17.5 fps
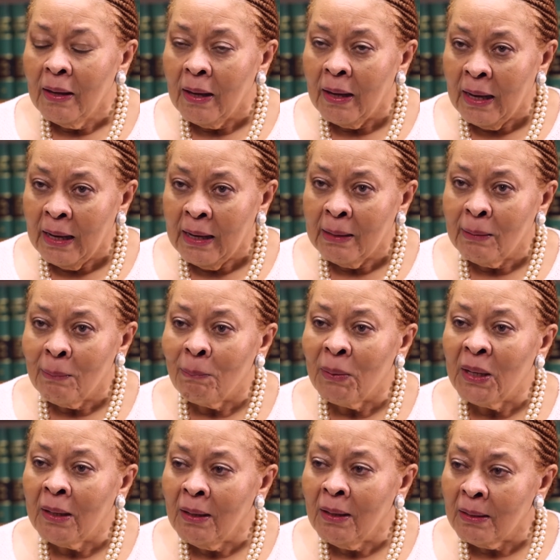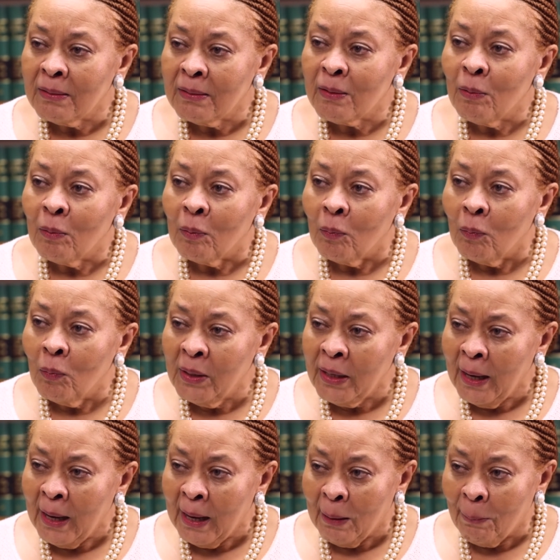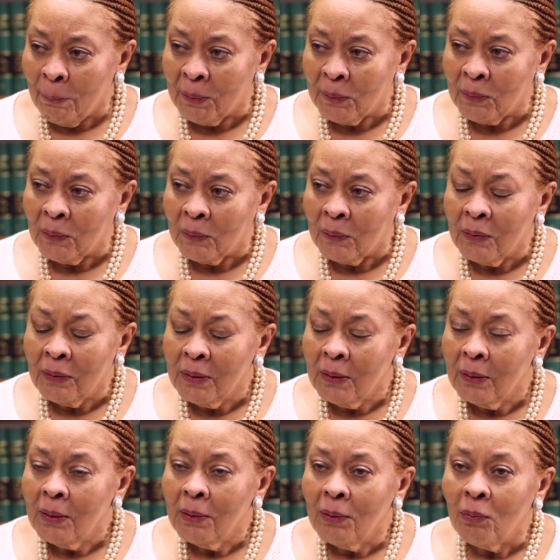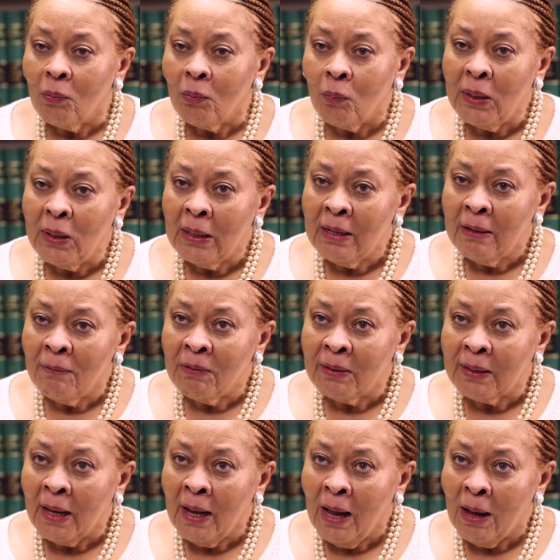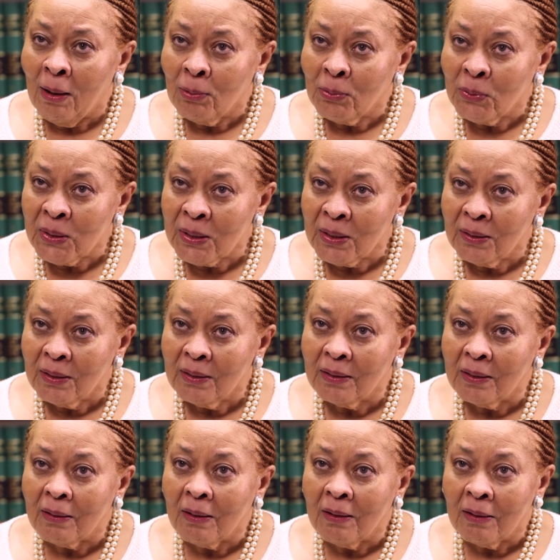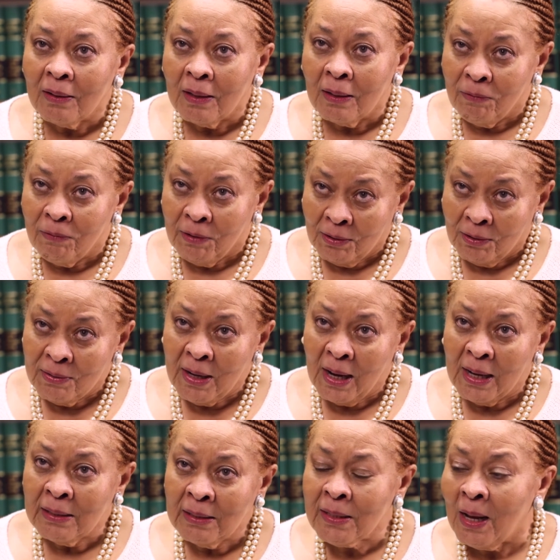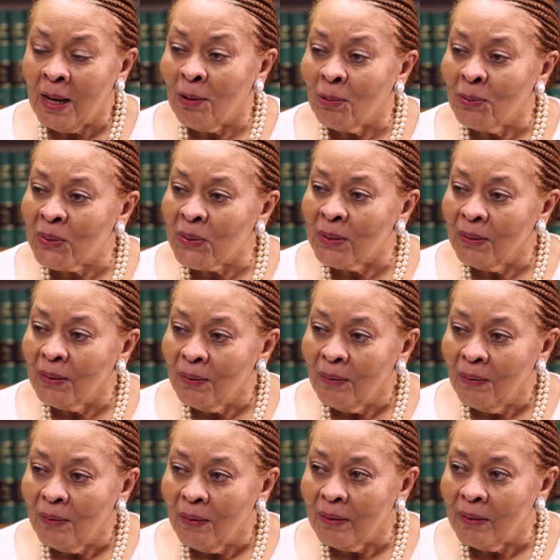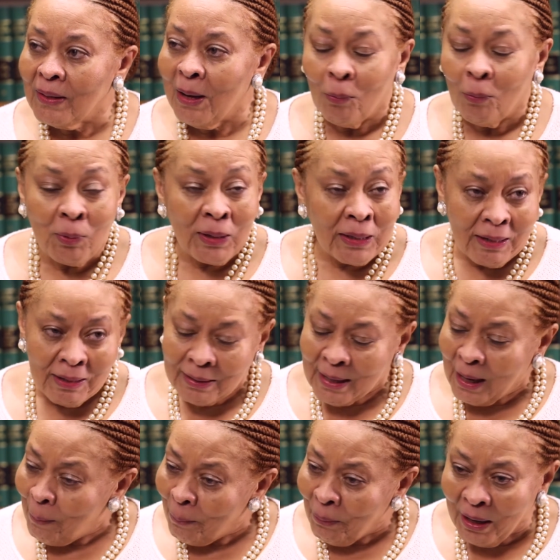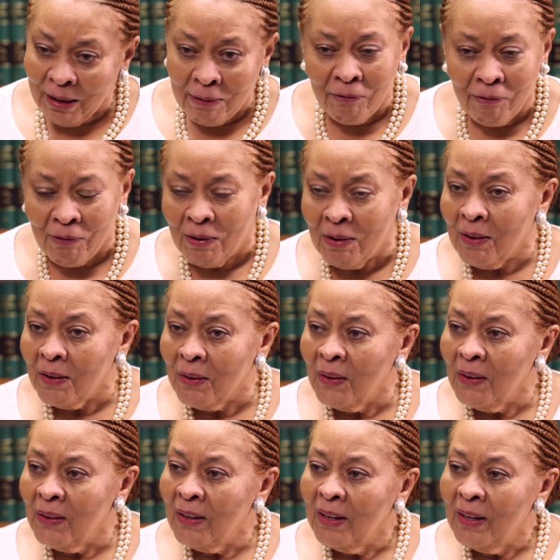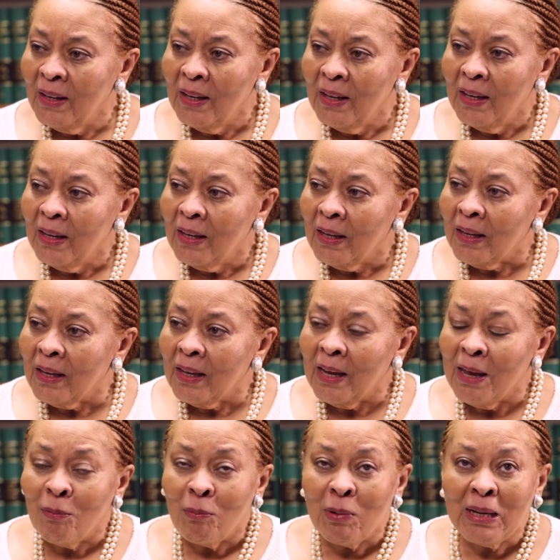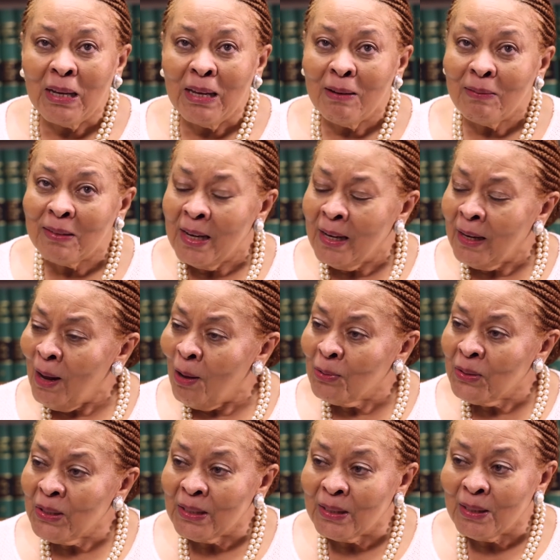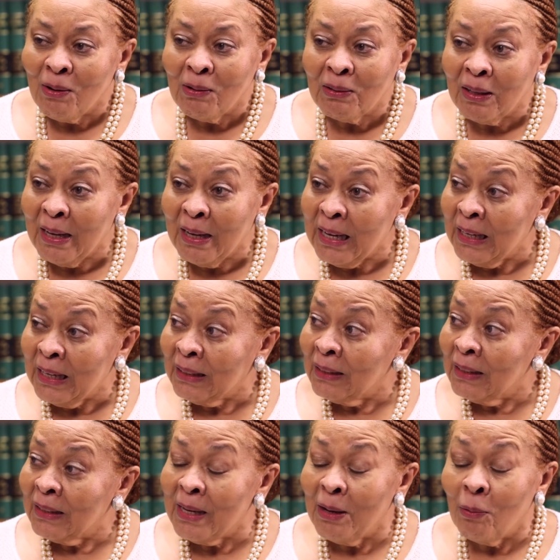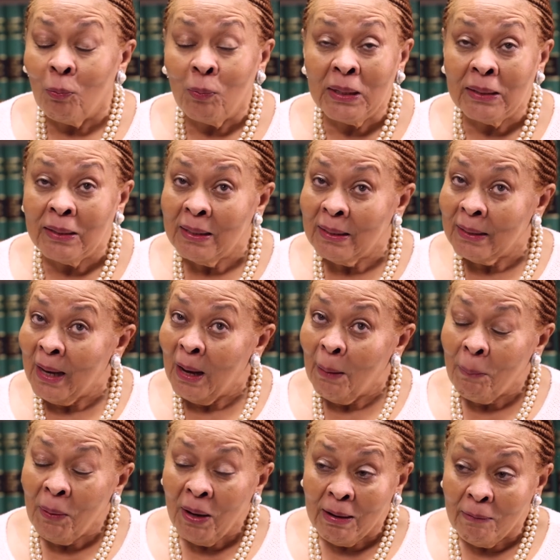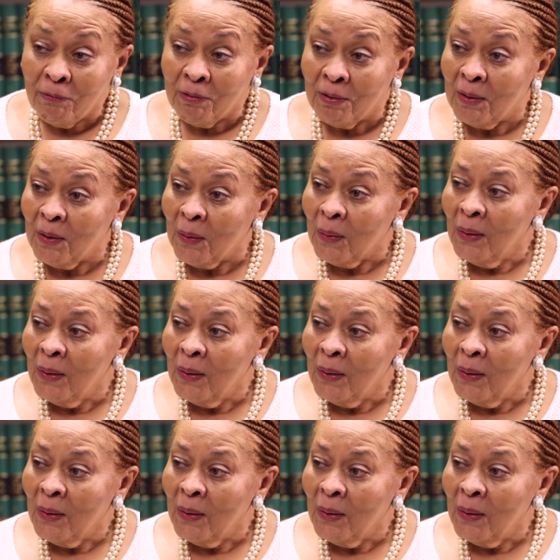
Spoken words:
And because of what happened, we live in a house, a very nice house that we did not pay for. And that house is on land that we did not pay for.